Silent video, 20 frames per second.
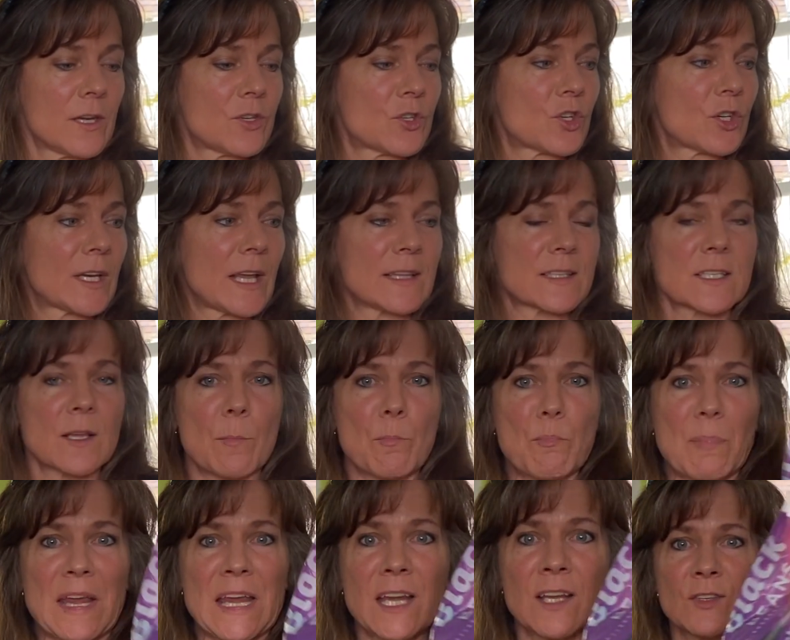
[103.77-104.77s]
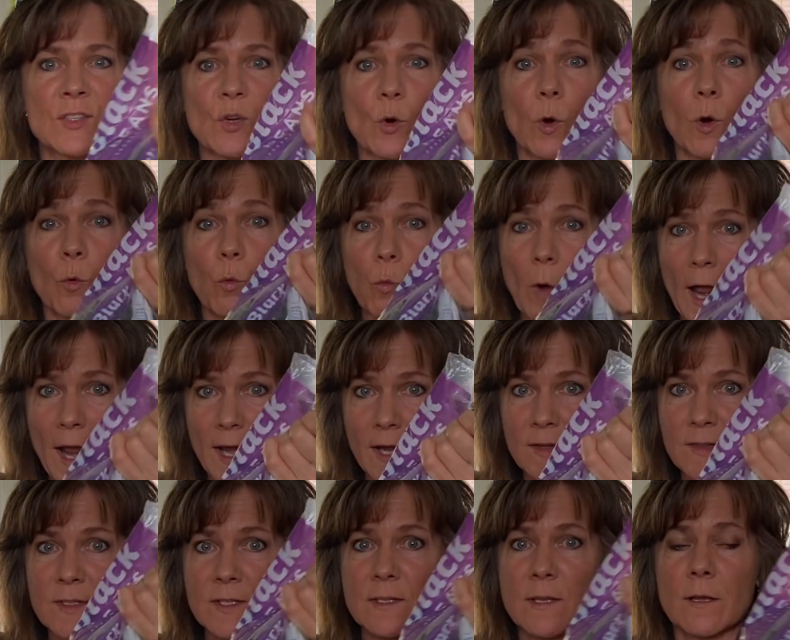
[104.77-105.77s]
should get some beans or
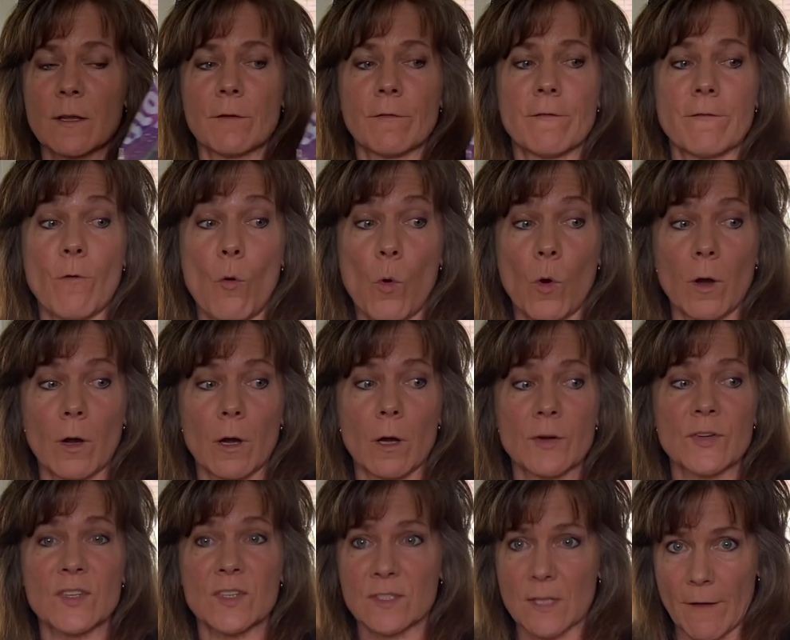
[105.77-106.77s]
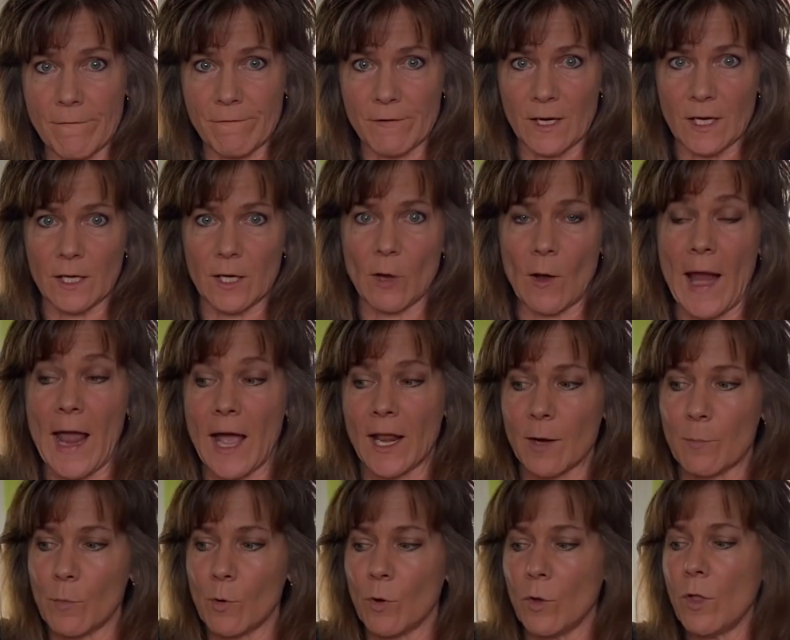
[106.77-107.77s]
rice for stuffing your
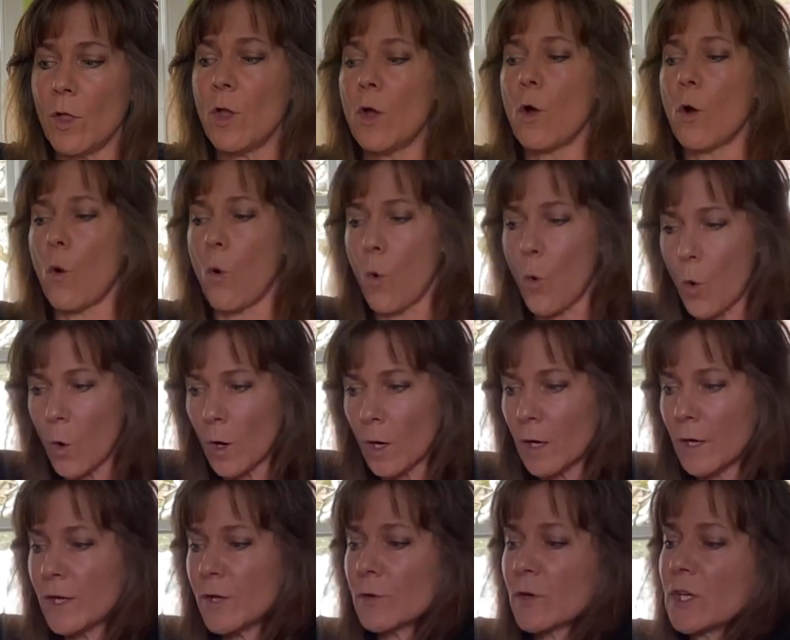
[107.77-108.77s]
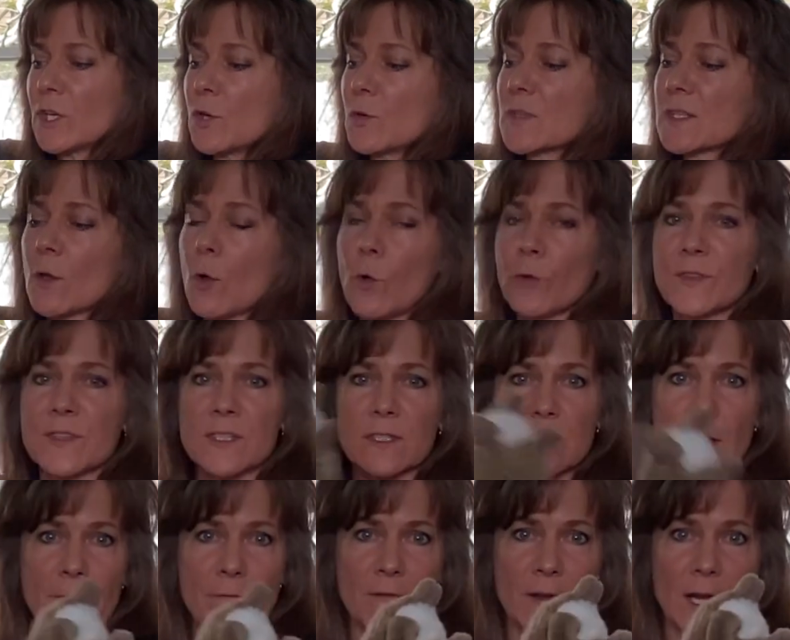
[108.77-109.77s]
animal, or you can use the old
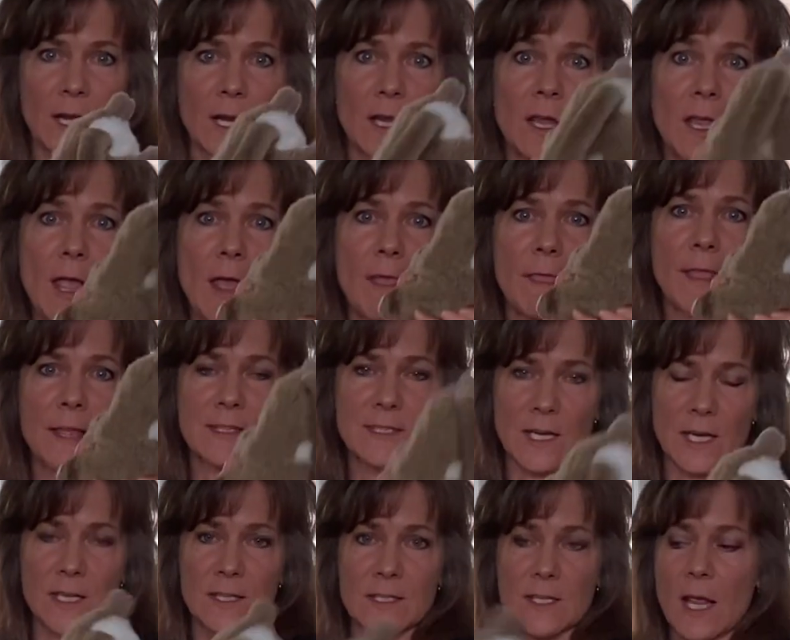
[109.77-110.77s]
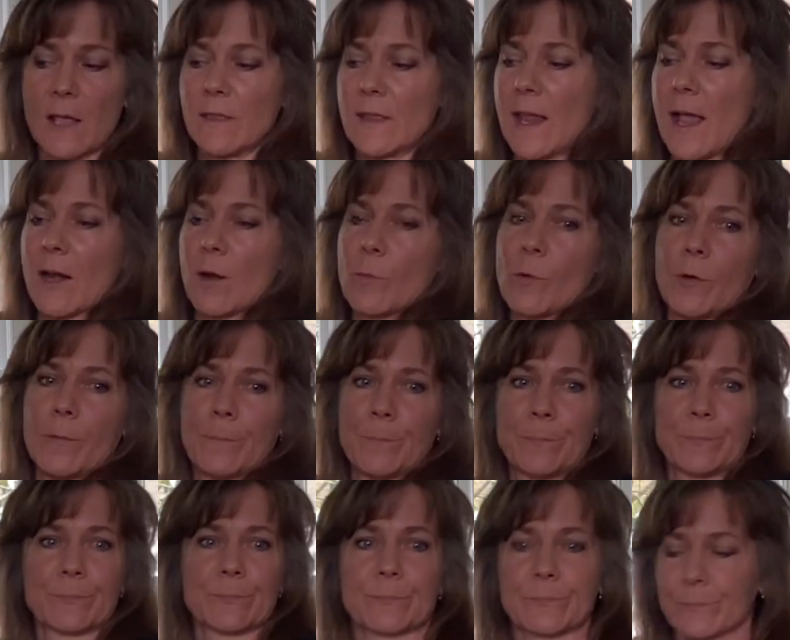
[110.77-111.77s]
stuffing that's inside the animal.
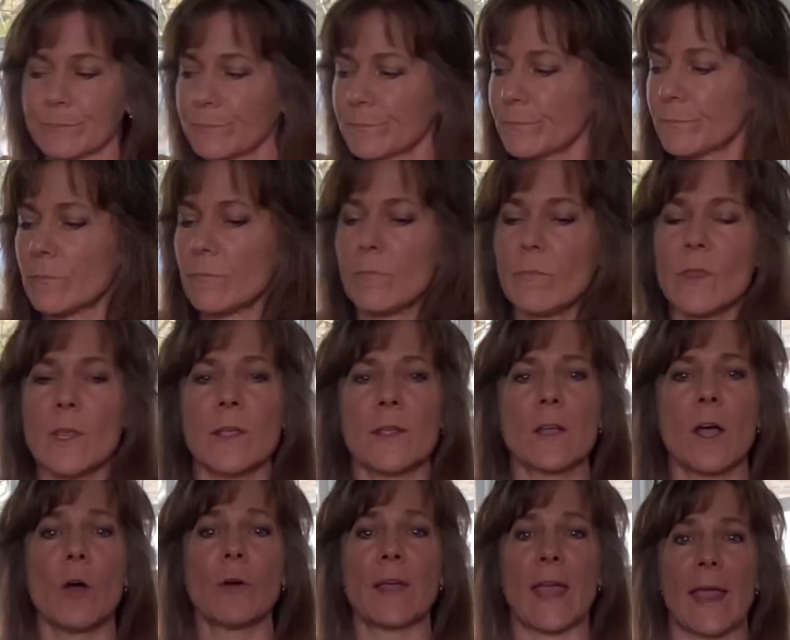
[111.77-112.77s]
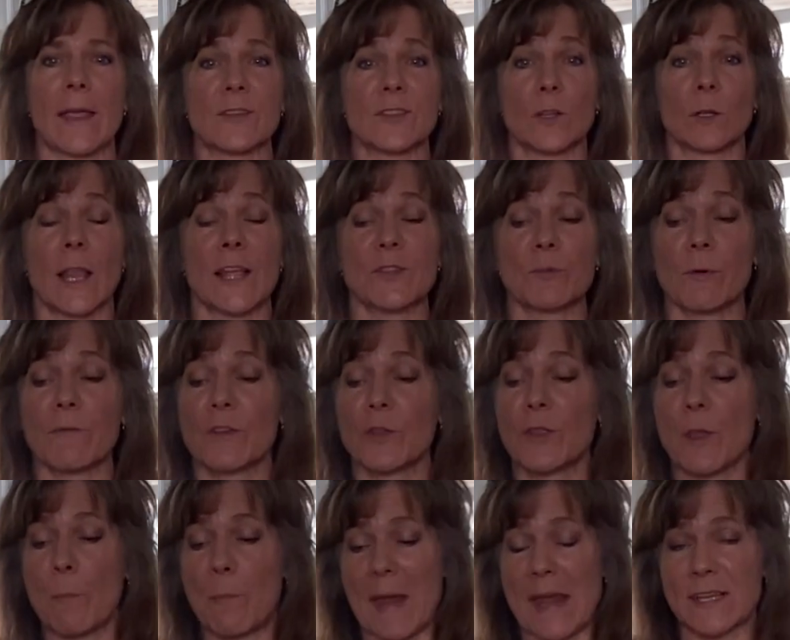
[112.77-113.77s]
Okay, so let's review
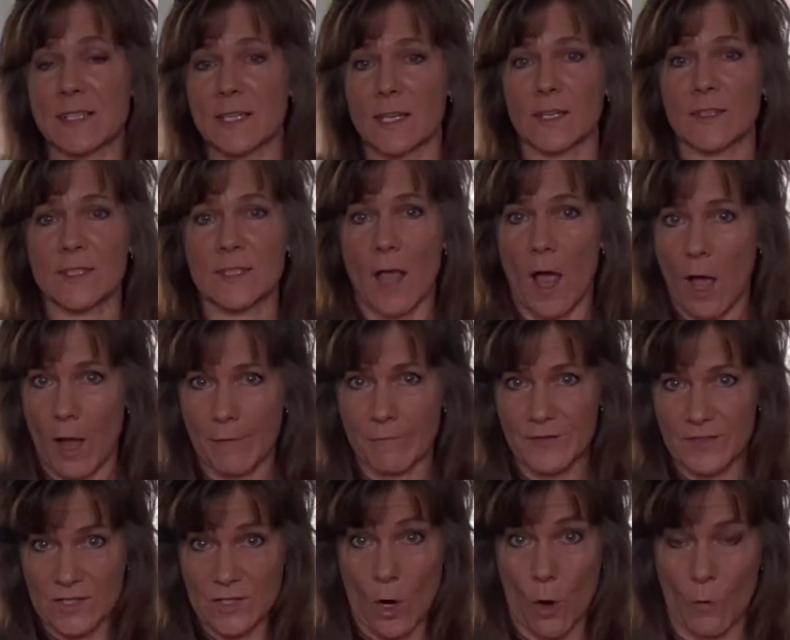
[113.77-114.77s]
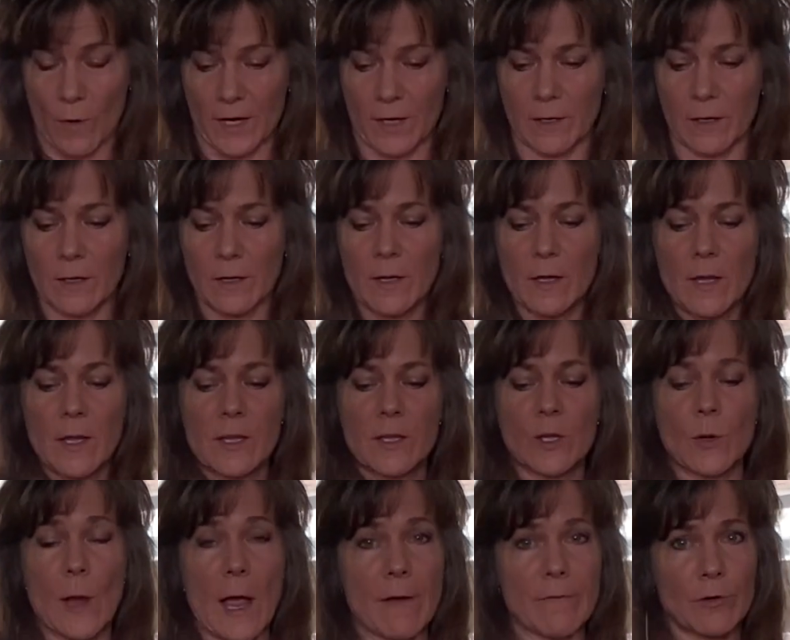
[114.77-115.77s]
the basics of sewing.
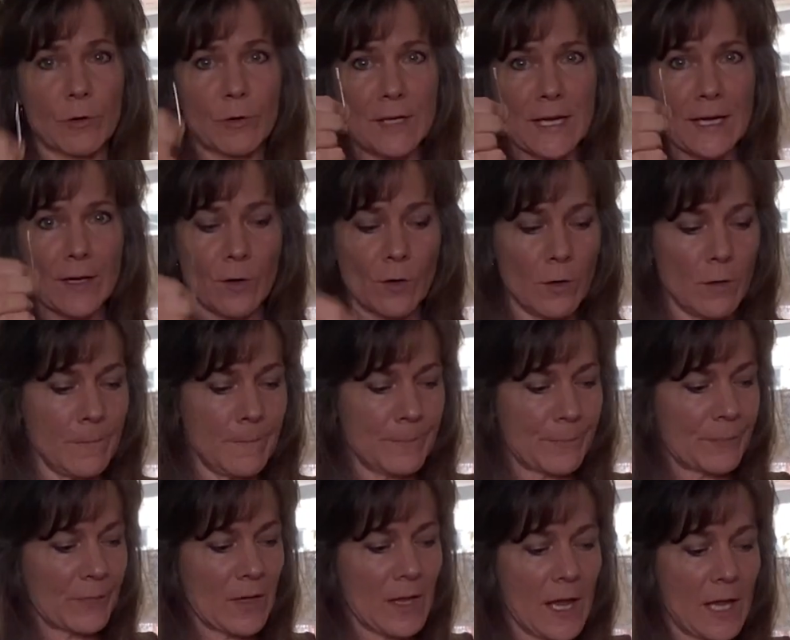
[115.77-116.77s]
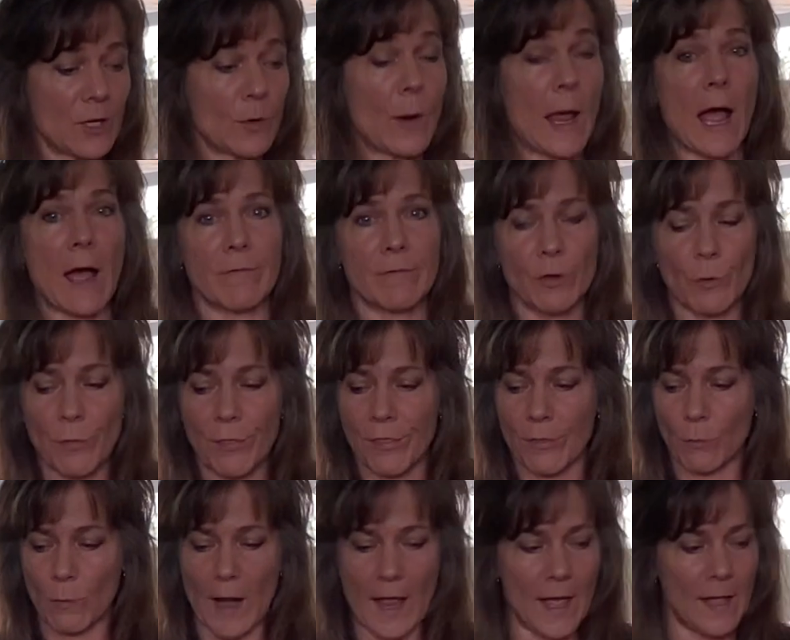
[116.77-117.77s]
You have your needle and you have your
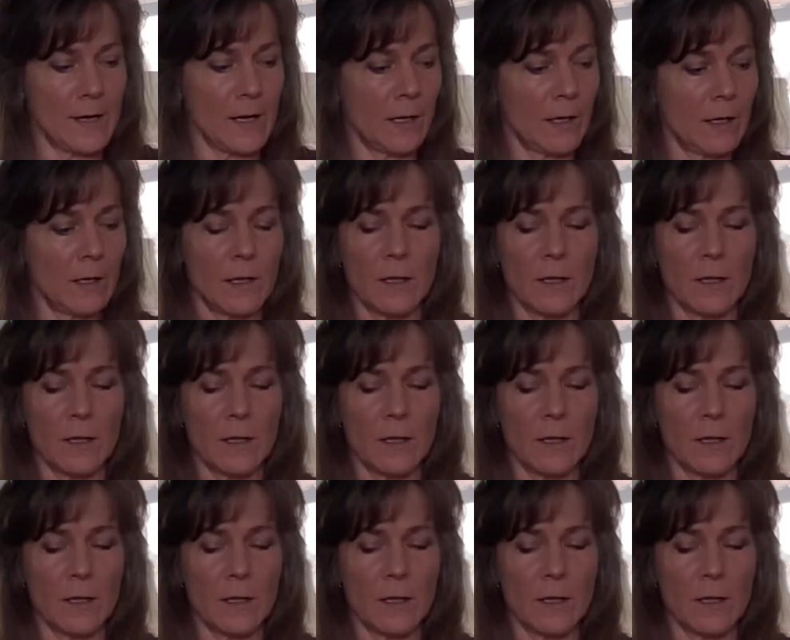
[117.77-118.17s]
thread,